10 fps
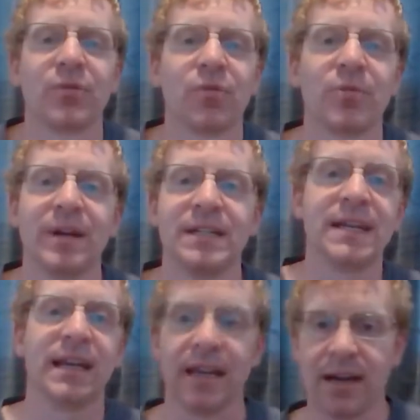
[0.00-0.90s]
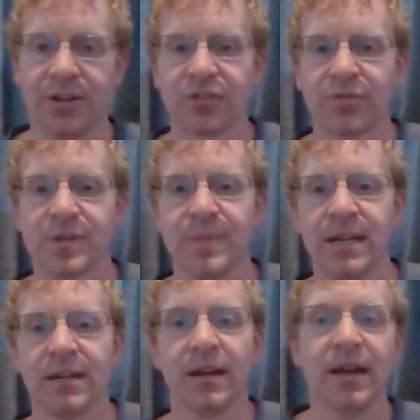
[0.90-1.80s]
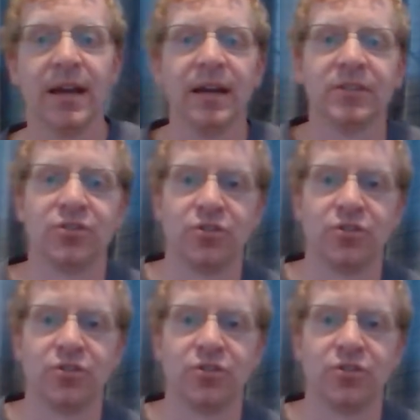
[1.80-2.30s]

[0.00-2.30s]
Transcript: around the world by taking colonies from Spain.